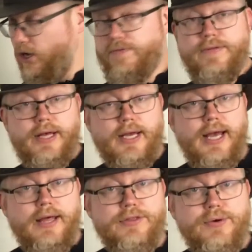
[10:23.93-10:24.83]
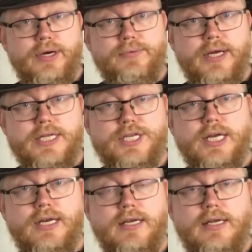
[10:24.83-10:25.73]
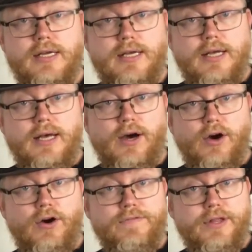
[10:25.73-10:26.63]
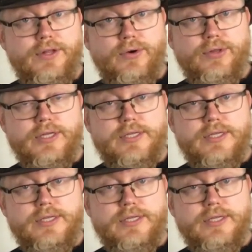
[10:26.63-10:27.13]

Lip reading: of the Catherine region of the Northern